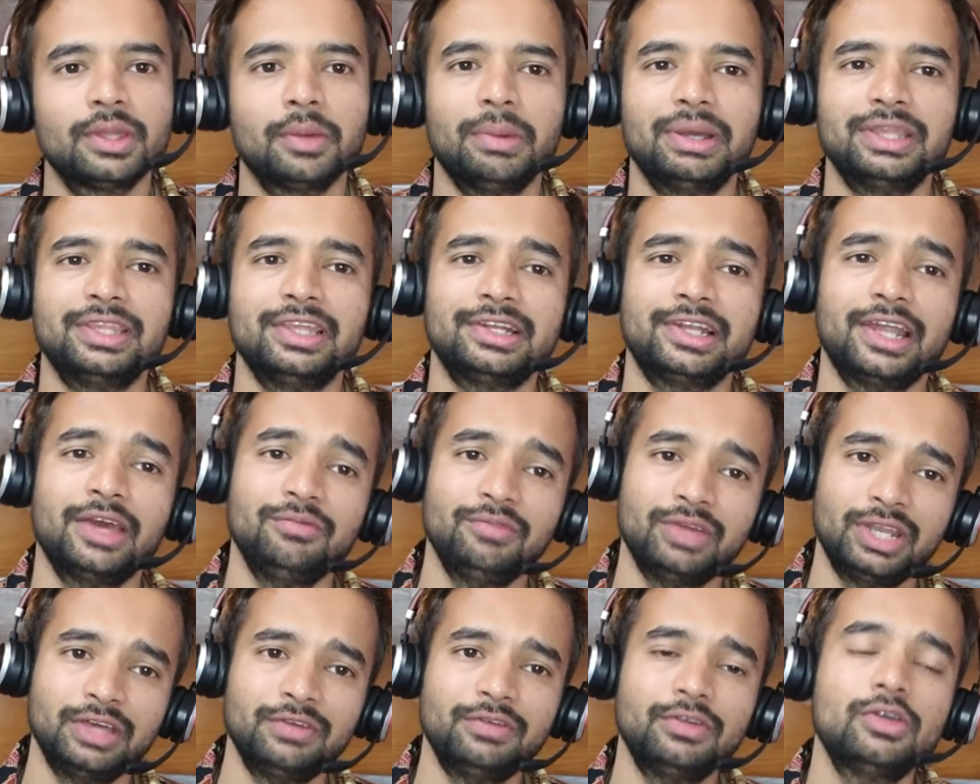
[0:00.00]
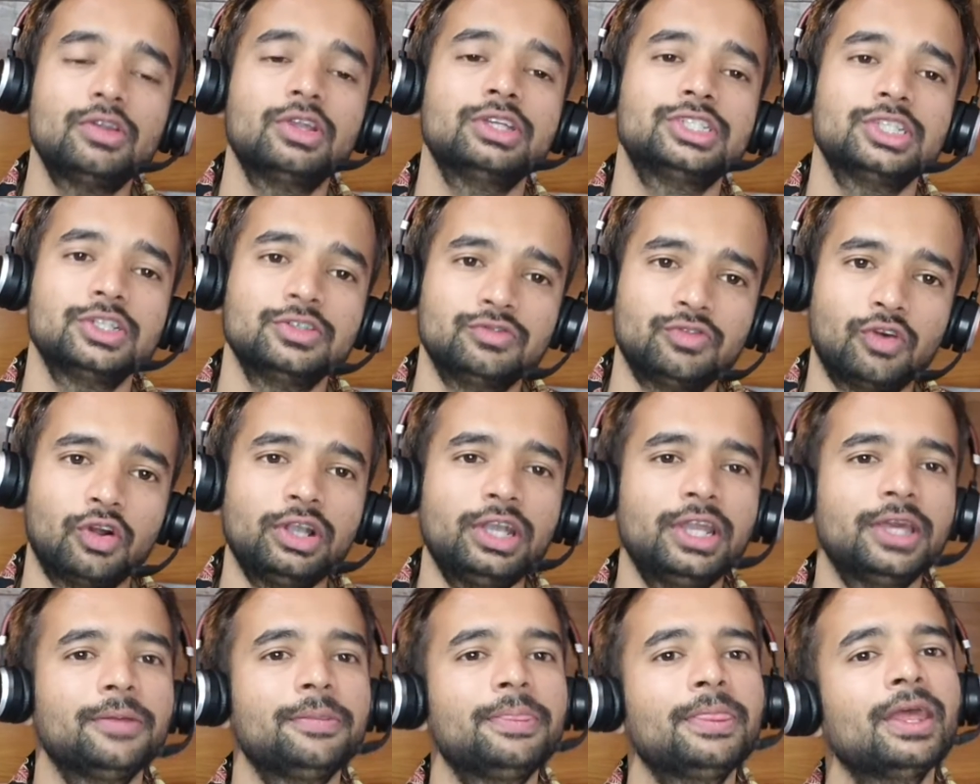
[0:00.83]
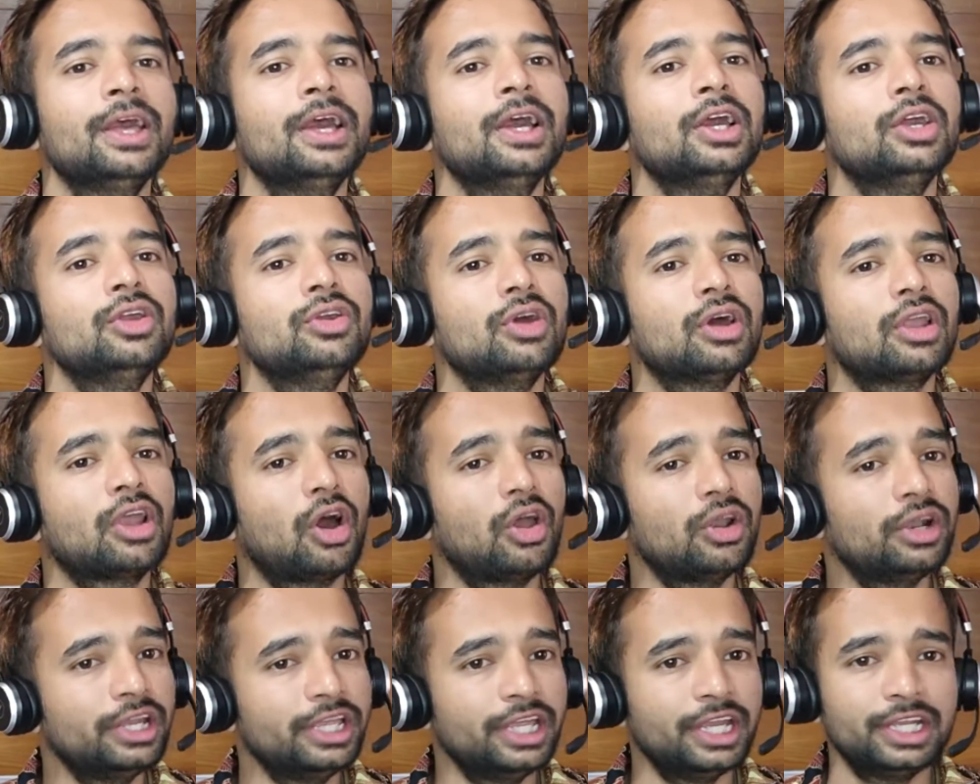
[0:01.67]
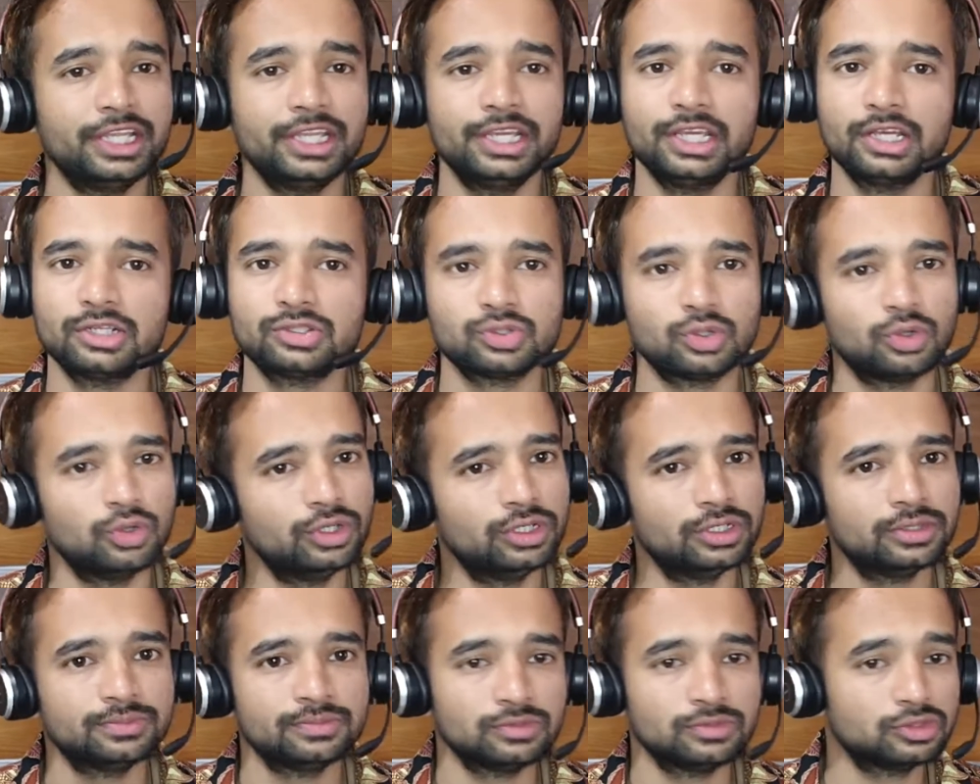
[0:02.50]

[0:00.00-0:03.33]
By that time, whenever you're reaching 40, you are already 18 years old.